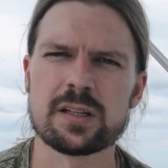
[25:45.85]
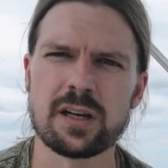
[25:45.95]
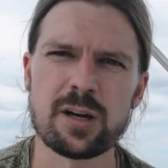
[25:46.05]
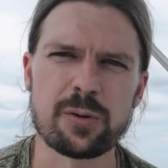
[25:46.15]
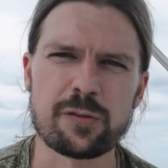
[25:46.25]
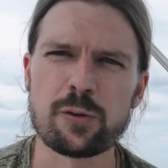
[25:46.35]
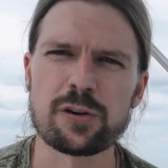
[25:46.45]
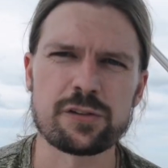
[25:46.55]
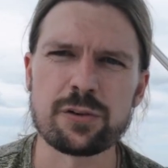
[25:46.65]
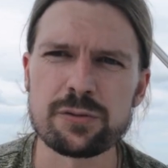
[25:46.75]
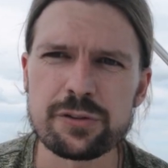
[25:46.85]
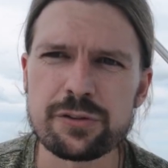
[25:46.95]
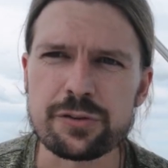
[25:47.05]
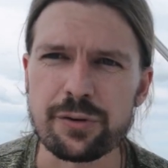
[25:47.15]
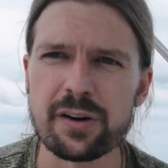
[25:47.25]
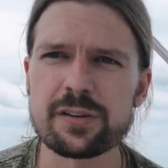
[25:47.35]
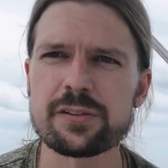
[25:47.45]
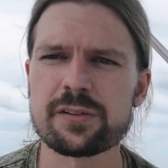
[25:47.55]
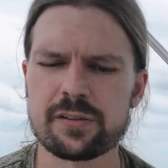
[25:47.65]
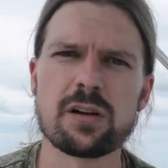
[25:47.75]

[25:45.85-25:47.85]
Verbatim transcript: Um, of course, don't do drugs.